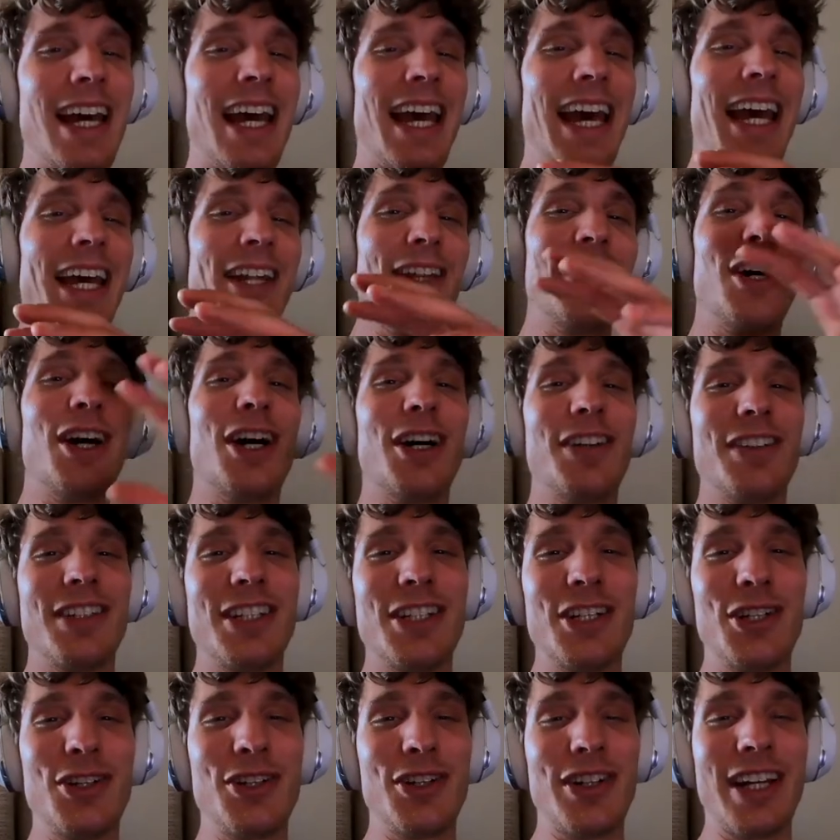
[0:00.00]
And on the
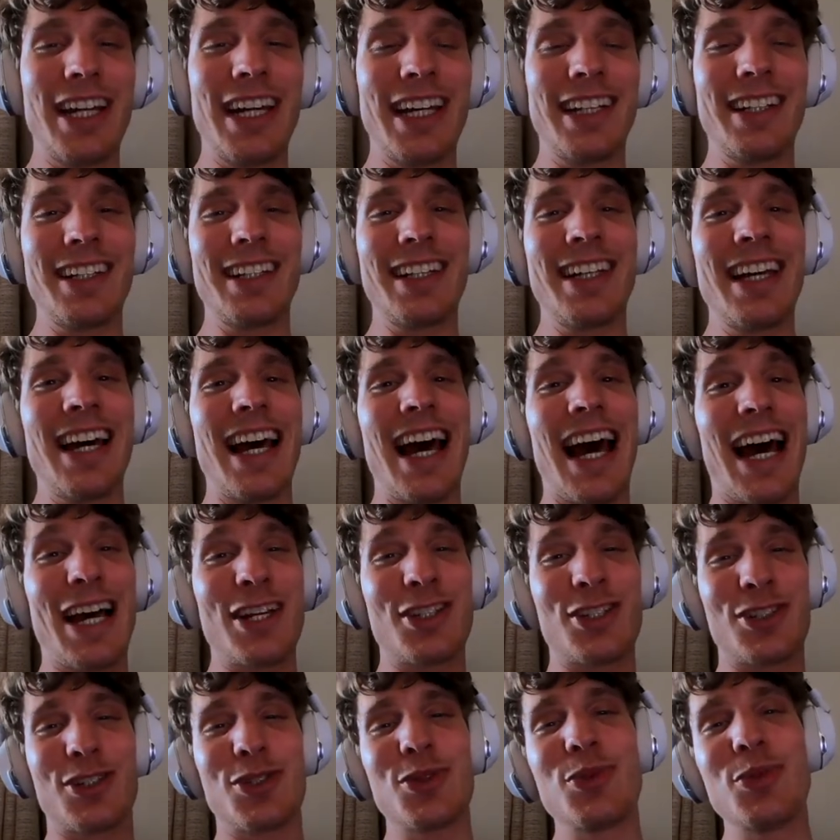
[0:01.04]
other end,
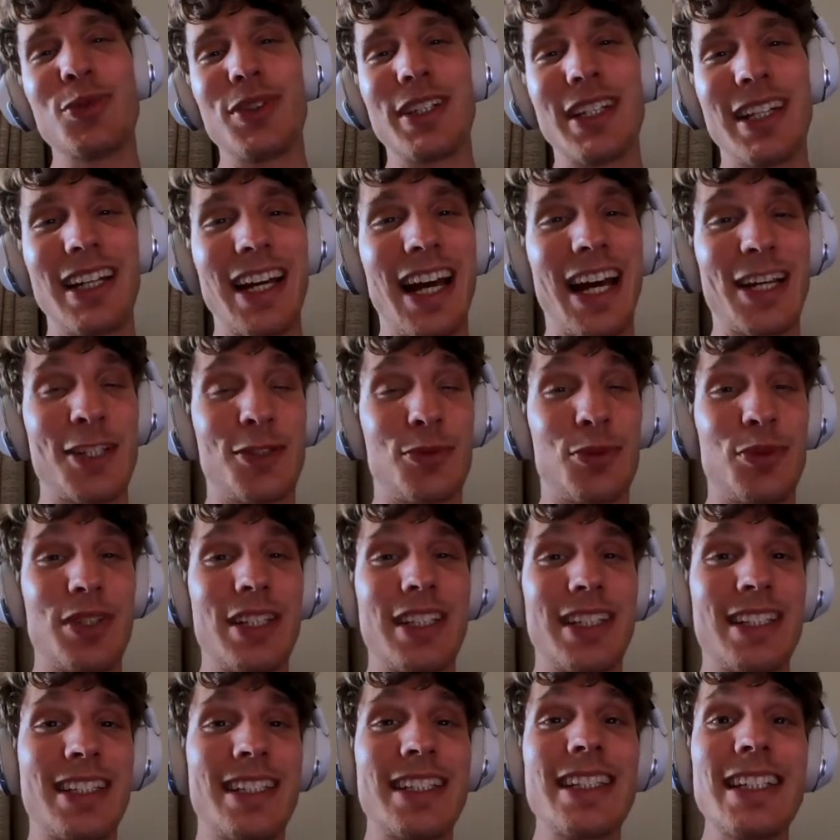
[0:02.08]
as soon as we
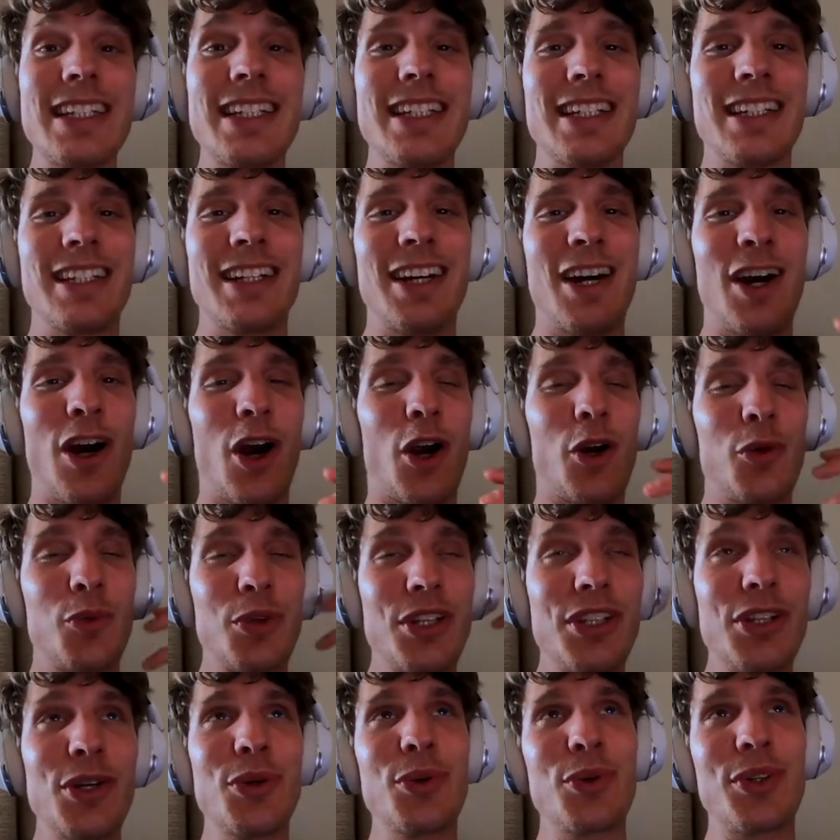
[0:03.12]
see or we
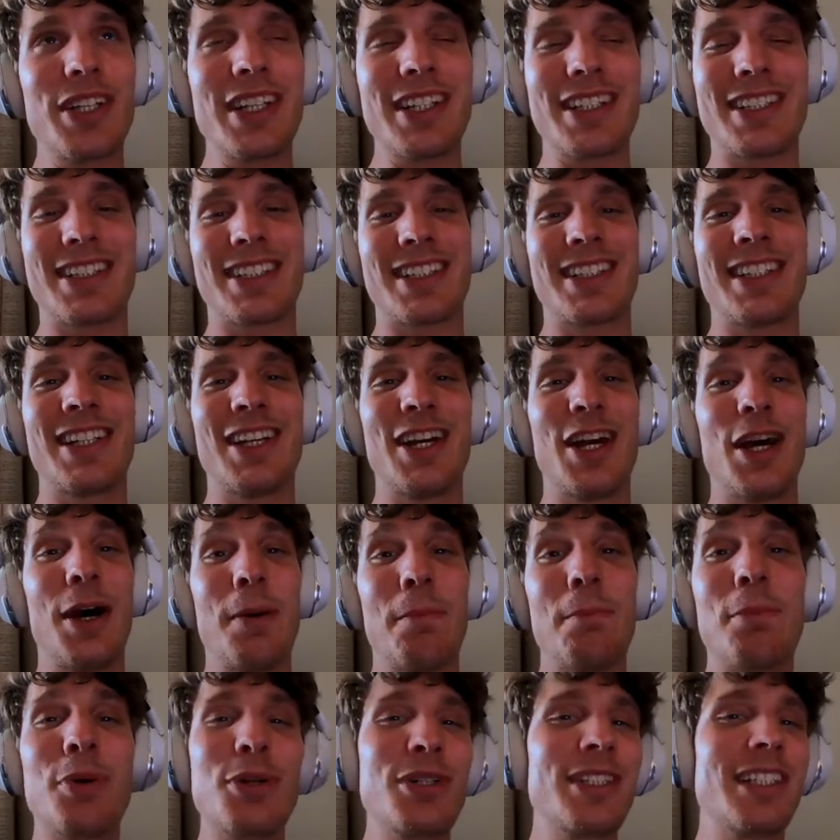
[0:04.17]
notice a
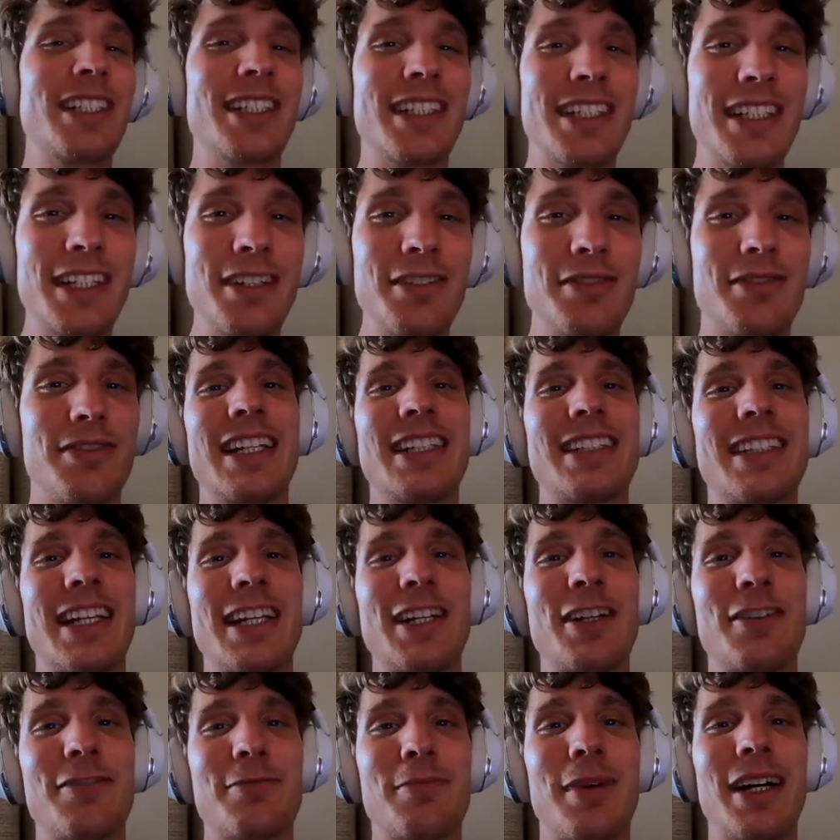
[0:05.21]
positive state
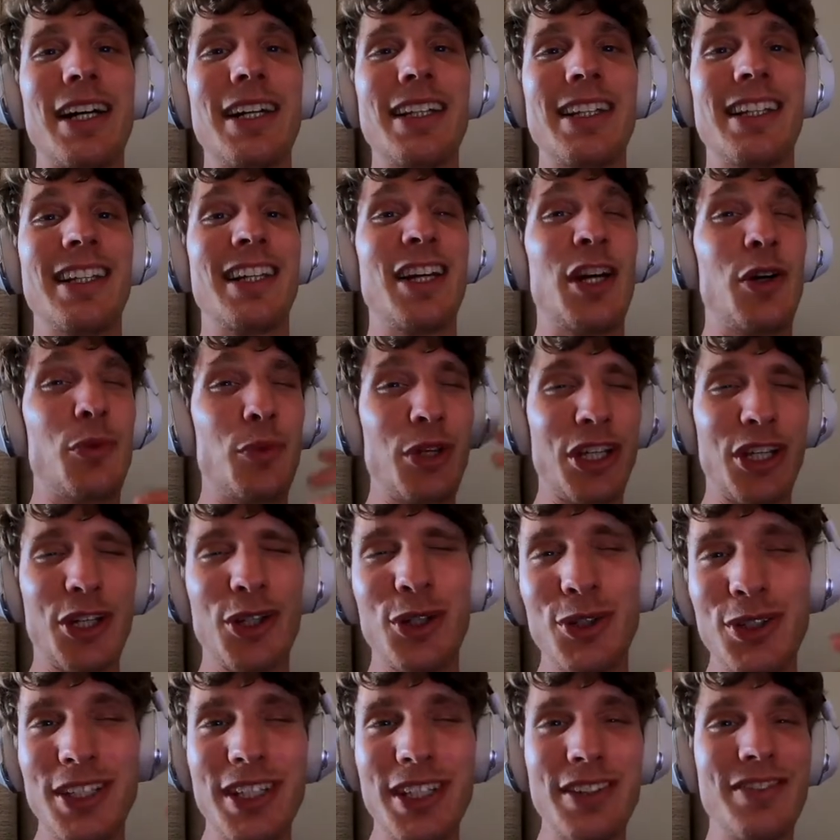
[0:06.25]
of mind, we
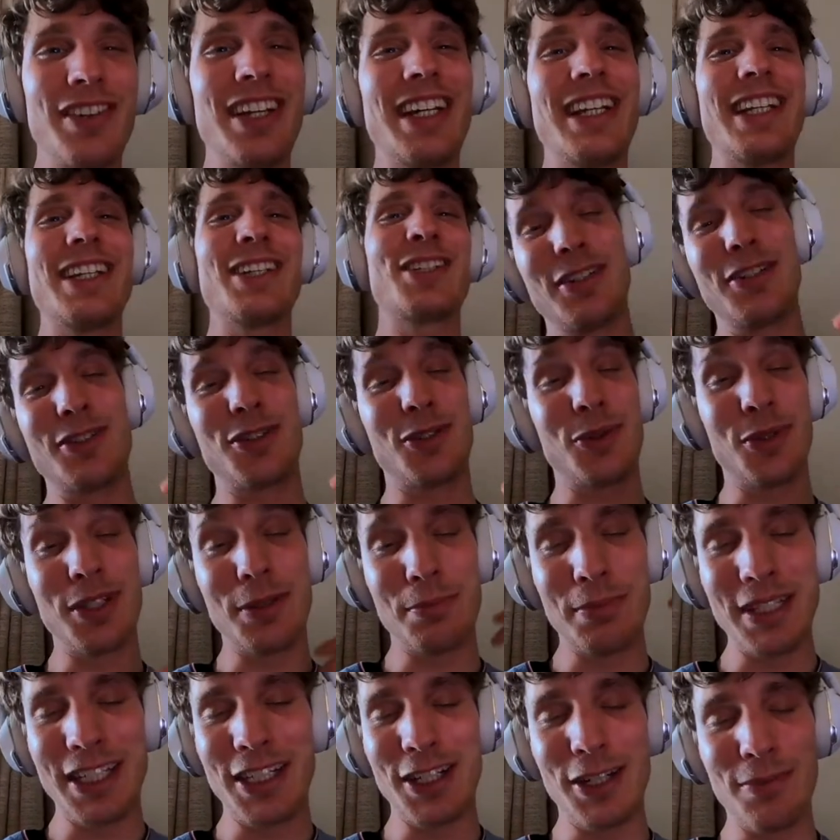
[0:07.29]
cultivate it so it
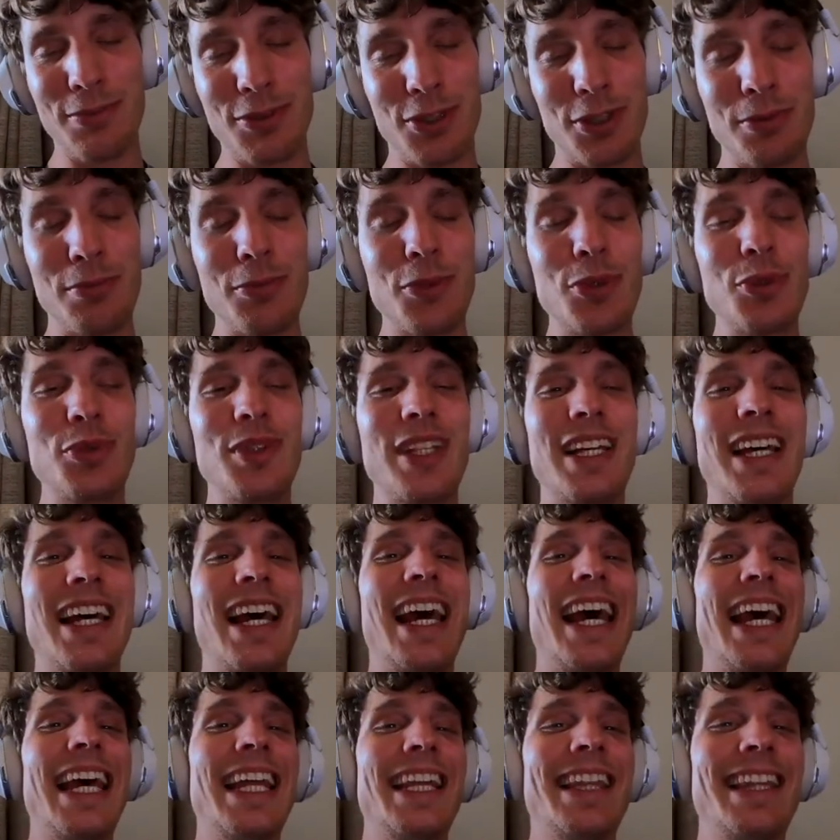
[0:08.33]
becomes a mood
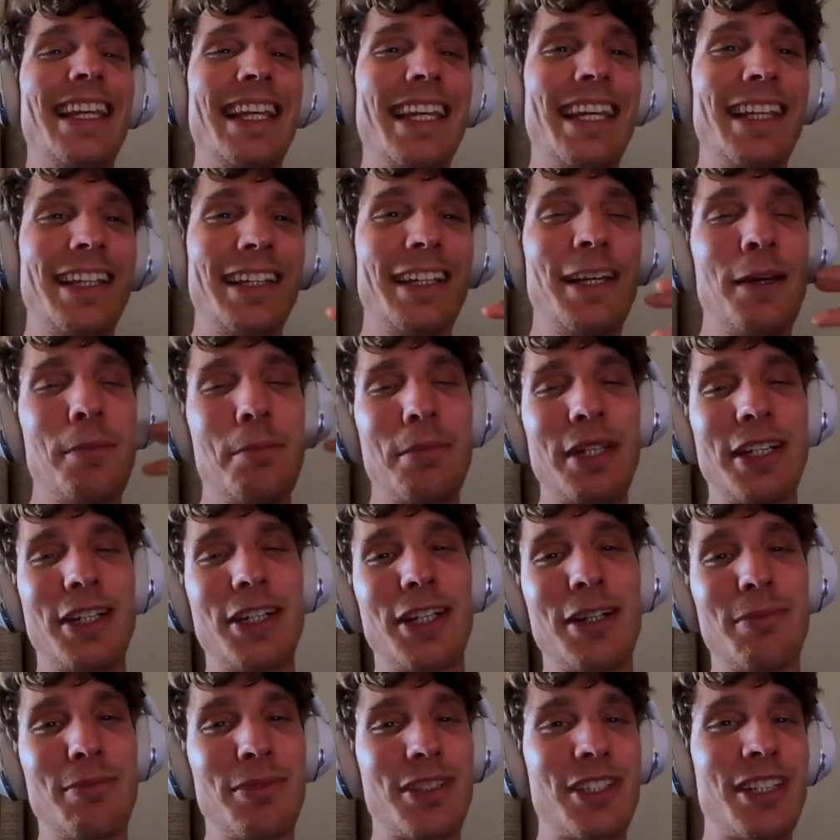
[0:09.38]
and then
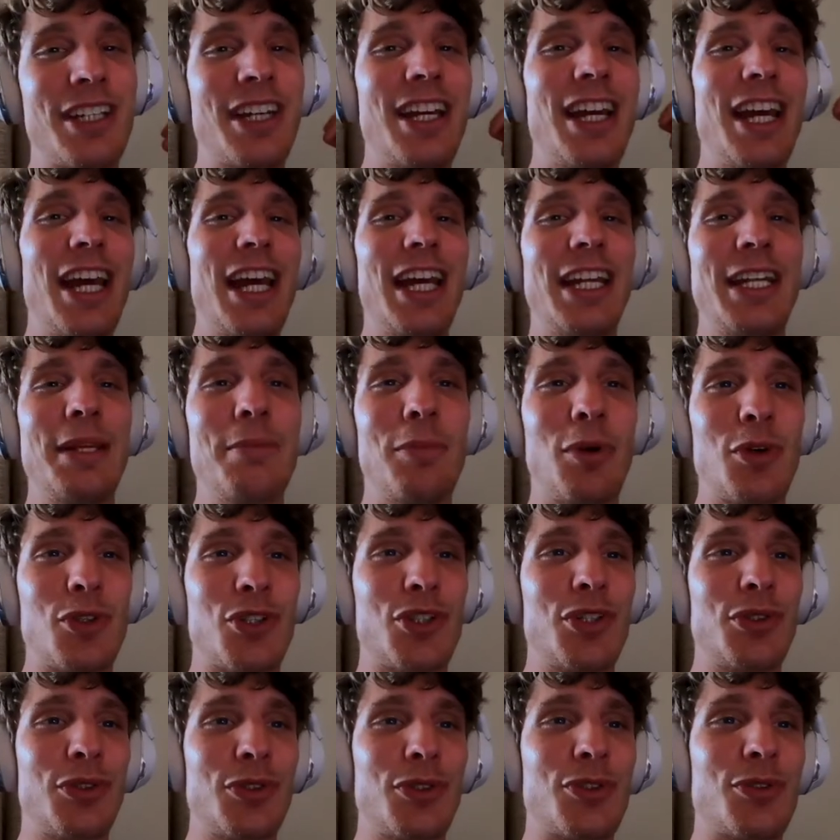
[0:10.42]
becomes an
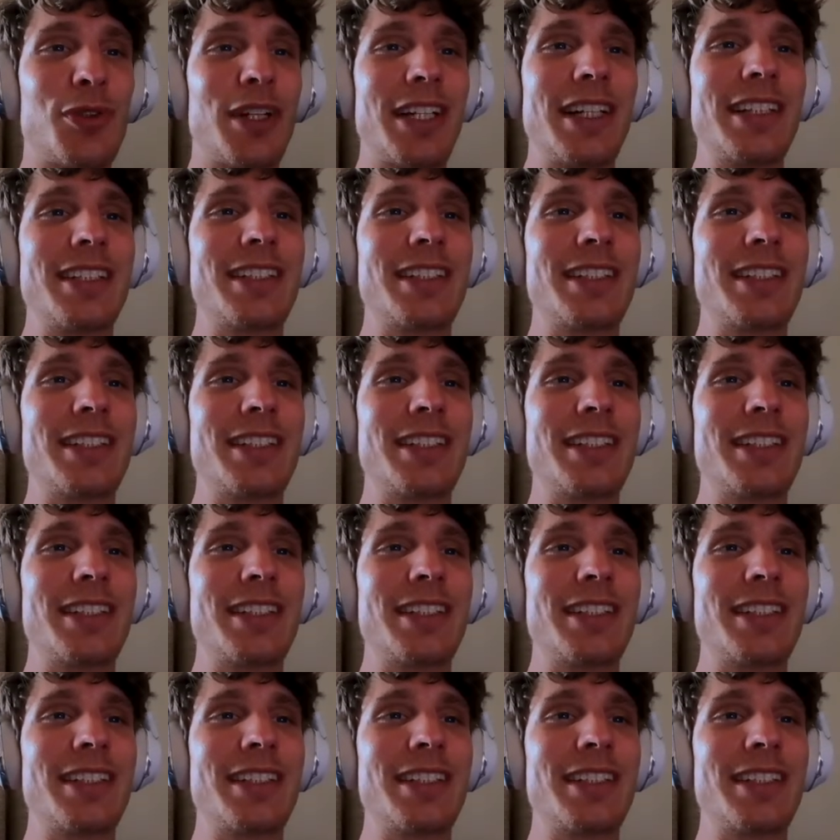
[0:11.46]
emotional trait.